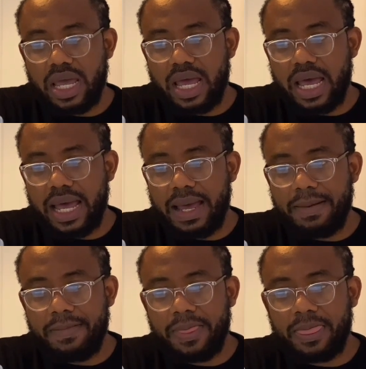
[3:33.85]

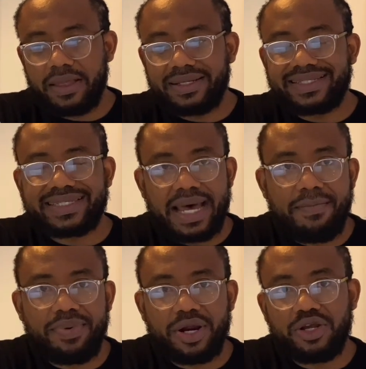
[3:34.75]

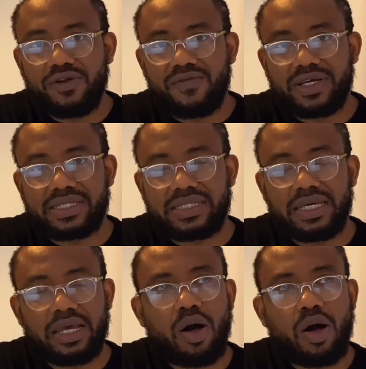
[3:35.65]
Tampere University,